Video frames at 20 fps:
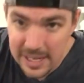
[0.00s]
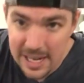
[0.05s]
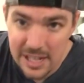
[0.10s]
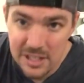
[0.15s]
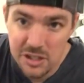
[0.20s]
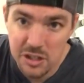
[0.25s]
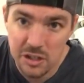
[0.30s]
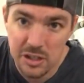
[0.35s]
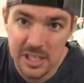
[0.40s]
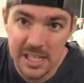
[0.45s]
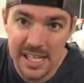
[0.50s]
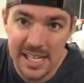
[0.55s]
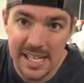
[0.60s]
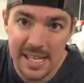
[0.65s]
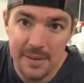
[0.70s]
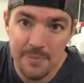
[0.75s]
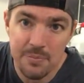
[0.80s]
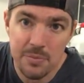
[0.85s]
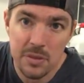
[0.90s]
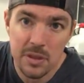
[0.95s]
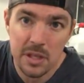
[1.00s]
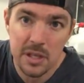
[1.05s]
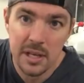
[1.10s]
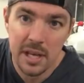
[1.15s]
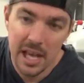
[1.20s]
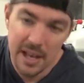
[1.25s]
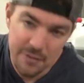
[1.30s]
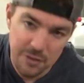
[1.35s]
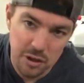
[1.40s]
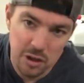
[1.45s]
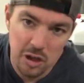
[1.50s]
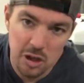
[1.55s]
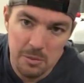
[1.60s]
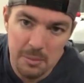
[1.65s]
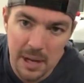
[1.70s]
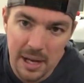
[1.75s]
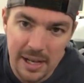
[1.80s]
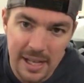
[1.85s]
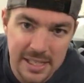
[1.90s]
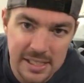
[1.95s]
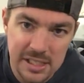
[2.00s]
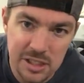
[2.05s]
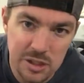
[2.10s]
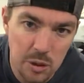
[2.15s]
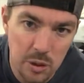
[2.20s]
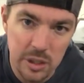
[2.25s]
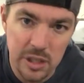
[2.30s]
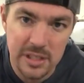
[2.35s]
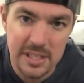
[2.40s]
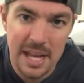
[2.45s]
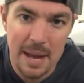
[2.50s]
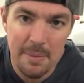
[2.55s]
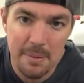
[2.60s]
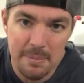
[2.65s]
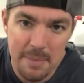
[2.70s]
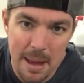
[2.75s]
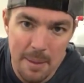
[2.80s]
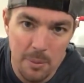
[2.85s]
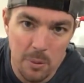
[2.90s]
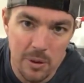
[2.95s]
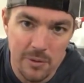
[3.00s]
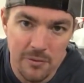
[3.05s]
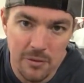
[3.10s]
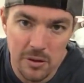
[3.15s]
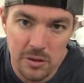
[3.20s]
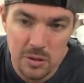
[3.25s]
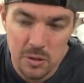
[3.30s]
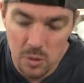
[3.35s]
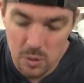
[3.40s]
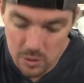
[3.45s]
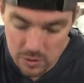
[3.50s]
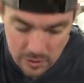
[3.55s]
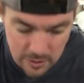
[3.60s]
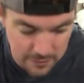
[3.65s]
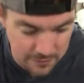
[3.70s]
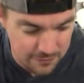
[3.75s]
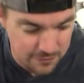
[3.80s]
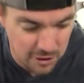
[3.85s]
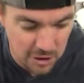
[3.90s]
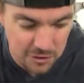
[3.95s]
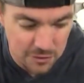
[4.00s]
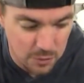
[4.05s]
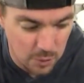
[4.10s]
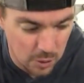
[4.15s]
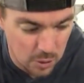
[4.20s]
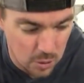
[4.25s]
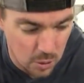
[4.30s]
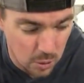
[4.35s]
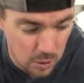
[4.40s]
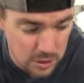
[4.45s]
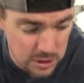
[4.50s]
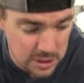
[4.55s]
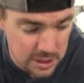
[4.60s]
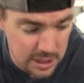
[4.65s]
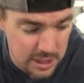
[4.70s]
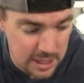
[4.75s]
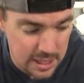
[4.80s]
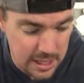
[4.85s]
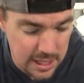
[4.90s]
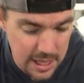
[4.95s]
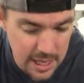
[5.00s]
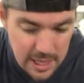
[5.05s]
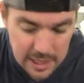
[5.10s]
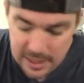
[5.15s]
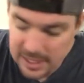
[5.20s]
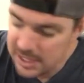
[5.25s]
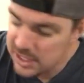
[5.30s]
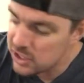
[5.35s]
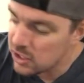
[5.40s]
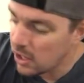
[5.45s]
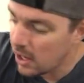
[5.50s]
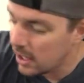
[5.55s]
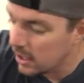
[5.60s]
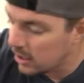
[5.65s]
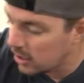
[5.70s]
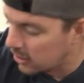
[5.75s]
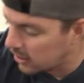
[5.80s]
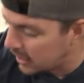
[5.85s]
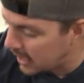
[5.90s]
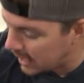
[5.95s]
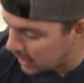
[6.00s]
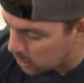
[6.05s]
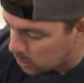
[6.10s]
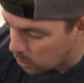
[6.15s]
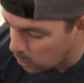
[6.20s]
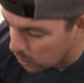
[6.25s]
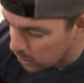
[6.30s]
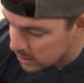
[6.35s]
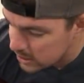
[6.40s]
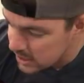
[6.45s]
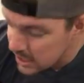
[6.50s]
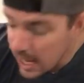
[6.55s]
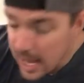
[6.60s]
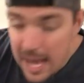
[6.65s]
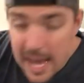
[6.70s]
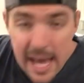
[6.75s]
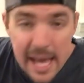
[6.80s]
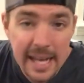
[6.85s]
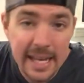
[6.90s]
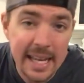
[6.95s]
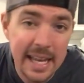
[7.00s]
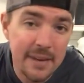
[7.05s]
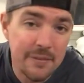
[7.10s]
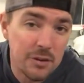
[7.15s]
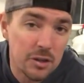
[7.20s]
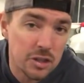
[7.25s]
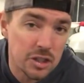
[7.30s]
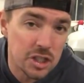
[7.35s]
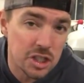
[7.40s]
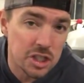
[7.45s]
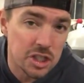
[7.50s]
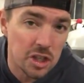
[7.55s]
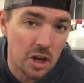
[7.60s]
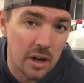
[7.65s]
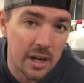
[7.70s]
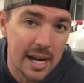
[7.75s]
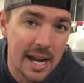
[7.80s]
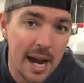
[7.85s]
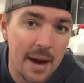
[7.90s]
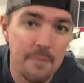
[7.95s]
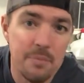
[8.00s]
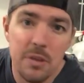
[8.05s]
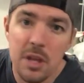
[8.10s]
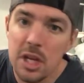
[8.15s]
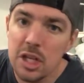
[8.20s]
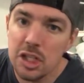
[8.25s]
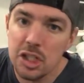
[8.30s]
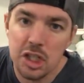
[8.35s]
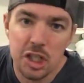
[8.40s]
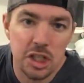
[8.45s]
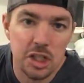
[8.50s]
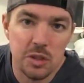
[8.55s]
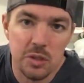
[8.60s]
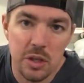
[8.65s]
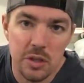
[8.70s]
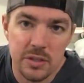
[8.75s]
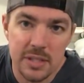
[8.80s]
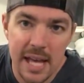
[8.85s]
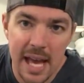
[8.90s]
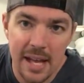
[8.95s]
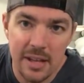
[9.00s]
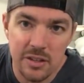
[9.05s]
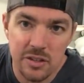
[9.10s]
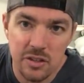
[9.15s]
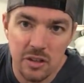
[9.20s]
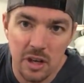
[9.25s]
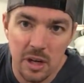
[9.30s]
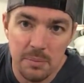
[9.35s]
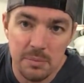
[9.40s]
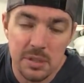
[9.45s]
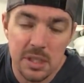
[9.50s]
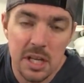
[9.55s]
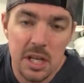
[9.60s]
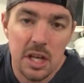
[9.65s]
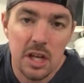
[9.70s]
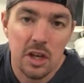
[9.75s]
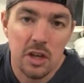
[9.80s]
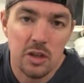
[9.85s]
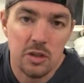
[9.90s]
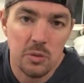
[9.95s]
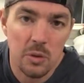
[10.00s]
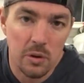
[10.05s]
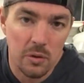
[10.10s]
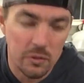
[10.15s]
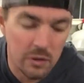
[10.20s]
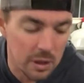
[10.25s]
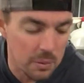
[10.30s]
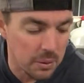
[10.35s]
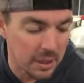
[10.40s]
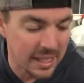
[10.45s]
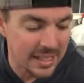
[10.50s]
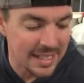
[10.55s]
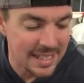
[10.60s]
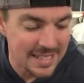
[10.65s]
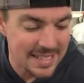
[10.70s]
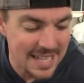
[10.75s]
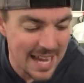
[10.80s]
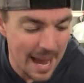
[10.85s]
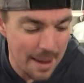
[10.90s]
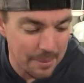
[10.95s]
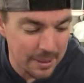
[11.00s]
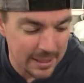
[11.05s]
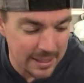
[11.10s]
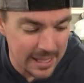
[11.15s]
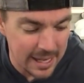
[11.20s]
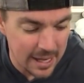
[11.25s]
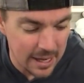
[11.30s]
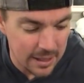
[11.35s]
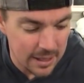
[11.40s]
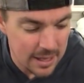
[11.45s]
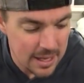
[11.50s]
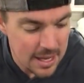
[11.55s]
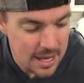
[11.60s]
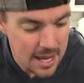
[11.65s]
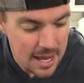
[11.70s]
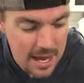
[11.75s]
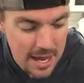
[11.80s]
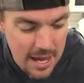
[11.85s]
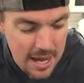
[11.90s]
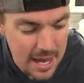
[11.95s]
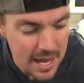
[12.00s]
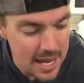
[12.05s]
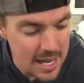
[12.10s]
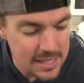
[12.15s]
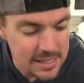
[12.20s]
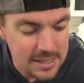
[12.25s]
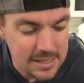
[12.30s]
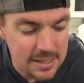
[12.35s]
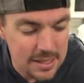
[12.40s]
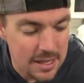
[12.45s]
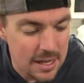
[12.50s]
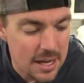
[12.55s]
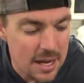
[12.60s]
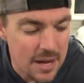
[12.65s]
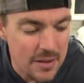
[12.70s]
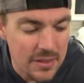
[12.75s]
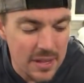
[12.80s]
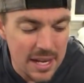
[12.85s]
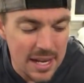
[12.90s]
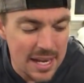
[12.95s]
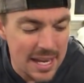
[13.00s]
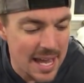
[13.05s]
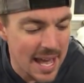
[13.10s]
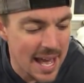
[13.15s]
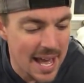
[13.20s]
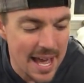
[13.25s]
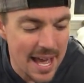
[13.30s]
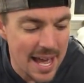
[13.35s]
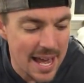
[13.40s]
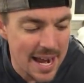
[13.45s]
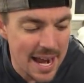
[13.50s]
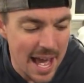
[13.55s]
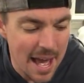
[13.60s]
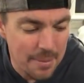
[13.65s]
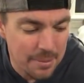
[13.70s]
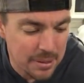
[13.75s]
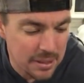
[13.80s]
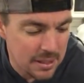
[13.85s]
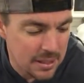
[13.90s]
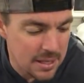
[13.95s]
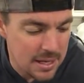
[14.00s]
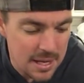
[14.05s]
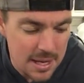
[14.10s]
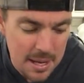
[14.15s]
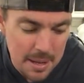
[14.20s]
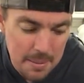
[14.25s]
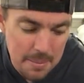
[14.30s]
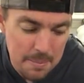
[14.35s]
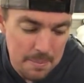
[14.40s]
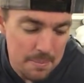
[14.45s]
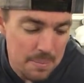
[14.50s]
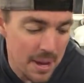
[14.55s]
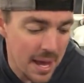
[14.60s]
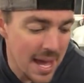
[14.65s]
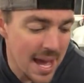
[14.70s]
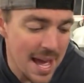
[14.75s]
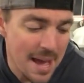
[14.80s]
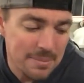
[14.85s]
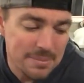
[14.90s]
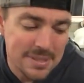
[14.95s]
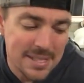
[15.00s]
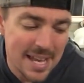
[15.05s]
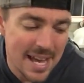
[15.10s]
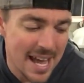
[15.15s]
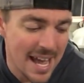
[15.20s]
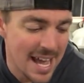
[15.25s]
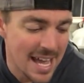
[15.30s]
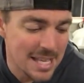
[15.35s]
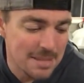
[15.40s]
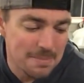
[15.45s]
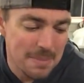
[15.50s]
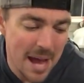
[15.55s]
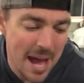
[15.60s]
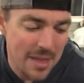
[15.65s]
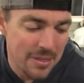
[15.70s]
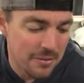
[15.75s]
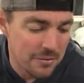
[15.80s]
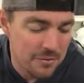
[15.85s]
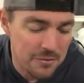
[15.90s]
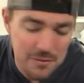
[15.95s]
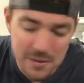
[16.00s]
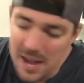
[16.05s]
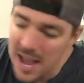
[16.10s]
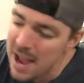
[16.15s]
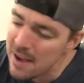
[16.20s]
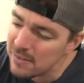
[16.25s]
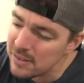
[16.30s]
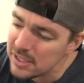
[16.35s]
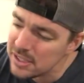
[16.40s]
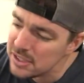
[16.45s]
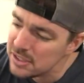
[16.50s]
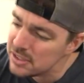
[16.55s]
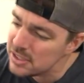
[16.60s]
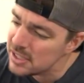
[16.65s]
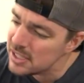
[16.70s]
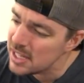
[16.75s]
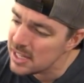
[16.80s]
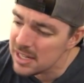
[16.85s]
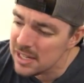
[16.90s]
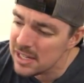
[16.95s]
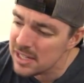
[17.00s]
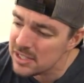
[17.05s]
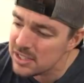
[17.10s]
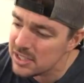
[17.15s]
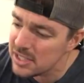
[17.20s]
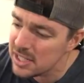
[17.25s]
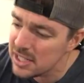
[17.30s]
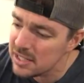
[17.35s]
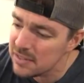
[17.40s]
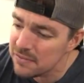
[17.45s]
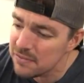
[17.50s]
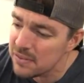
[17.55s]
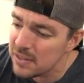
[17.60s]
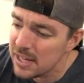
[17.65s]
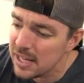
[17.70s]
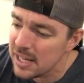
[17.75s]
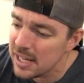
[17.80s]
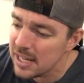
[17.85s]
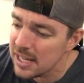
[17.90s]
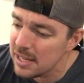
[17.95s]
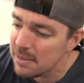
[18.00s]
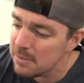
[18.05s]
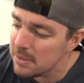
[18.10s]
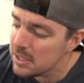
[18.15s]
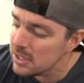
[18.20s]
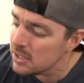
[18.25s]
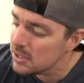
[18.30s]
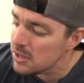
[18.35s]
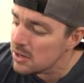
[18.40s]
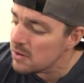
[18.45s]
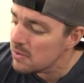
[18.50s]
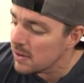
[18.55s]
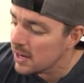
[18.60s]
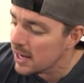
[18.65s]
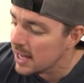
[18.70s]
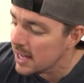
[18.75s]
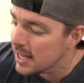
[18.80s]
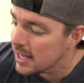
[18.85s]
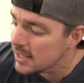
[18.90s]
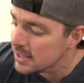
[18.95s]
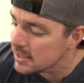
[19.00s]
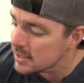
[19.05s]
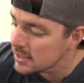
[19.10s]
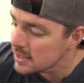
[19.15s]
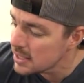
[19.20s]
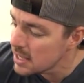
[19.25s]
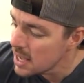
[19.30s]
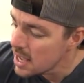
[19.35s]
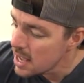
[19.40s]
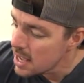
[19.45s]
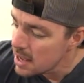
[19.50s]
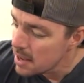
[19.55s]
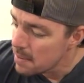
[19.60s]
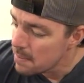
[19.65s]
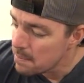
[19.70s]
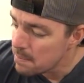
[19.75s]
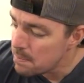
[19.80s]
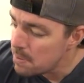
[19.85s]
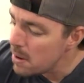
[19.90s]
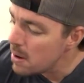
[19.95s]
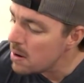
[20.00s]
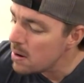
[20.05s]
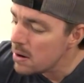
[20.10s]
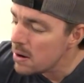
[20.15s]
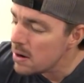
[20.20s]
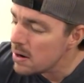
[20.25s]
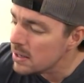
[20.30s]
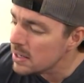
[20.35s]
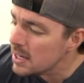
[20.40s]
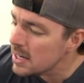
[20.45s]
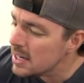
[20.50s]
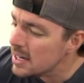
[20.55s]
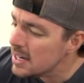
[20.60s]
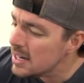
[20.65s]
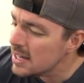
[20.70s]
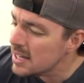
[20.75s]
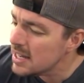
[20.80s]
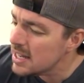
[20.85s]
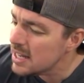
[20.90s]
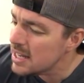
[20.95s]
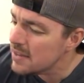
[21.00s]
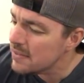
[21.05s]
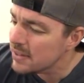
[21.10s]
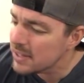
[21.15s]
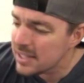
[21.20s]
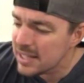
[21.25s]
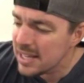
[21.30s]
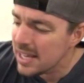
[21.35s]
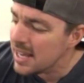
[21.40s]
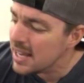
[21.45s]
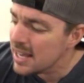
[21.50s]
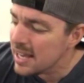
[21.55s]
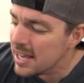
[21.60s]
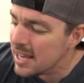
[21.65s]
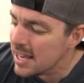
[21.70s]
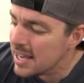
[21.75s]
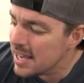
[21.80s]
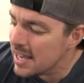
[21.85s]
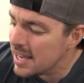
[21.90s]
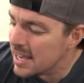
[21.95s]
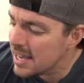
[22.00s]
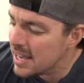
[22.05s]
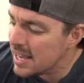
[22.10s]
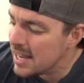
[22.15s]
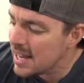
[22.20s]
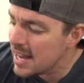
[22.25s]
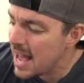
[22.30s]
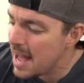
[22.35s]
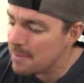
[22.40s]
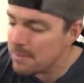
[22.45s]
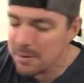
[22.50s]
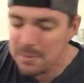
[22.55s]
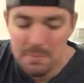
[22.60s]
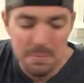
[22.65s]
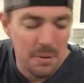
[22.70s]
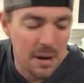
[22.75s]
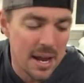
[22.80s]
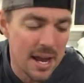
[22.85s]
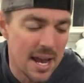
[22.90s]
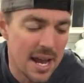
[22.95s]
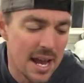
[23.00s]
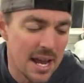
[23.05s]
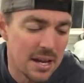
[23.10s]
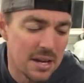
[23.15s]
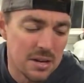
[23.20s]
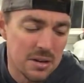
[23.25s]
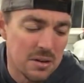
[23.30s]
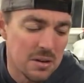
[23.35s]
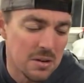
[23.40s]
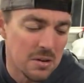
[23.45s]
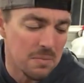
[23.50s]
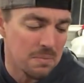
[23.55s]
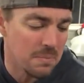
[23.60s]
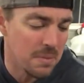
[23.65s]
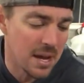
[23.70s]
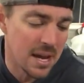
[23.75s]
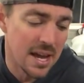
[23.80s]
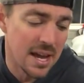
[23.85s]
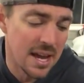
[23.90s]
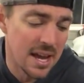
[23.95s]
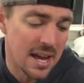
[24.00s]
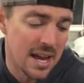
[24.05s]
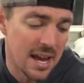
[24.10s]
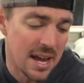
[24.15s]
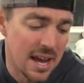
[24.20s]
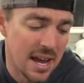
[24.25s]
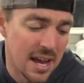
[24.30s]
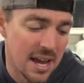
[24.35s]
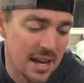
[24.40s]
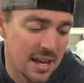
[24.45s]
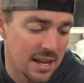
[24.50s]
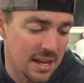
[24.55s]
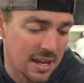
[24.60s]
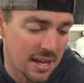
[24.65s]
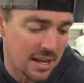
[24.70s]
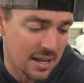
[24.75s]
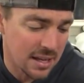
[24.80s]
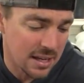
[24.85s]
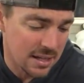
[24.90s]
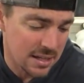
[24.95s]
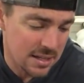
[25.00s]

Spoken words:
that's your D. If you're new to my lessons, or you can type in Matt and quit first chord, first four chords. Let's start learning that chorus. And again, if you're just starting out, just do those down strums. You really want to get that timing down. I saw the light, I've been baptized by the fire in your touch and the flame in your eyes. Born to love again, I'm a brand new man.